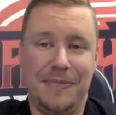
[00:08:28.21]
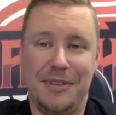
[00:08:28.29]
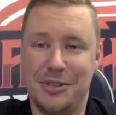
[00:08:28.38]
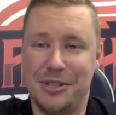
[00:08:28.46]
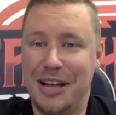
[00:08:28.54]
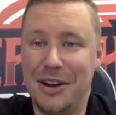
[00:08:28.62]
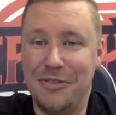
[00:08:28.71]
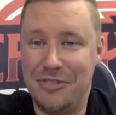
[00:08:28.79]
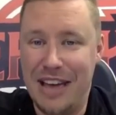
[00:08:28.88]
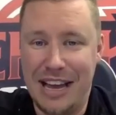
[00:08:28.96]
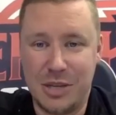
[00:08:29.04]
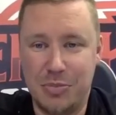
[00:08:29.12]
There's a lot of
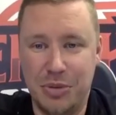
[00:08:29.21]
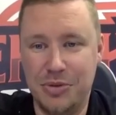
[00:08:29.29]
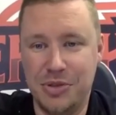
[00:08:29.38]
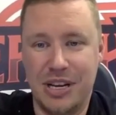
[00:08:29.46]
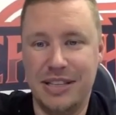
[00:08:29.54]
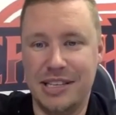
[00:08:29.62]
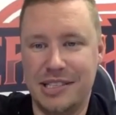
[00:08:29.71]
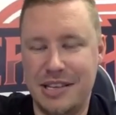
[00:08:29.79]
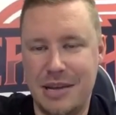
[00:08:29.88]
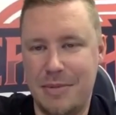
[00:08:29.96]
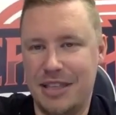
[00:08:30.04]
ex-Blues on this team.